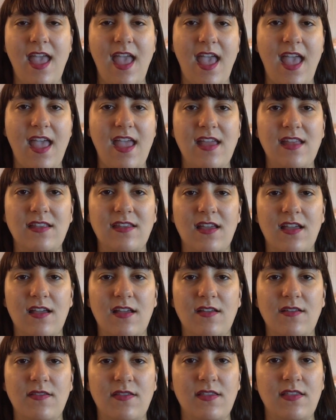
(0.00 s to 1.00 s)
and
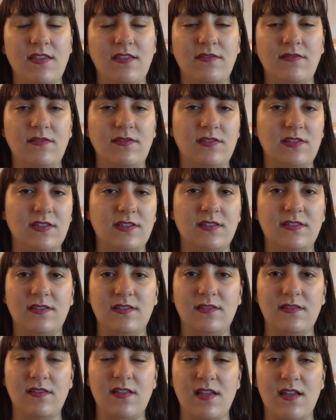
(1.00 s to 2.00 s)

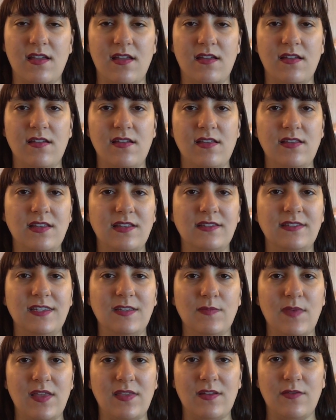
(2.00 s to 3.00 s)
it didn't
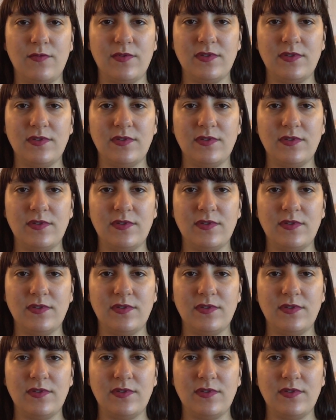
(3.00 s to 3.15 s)
seem like there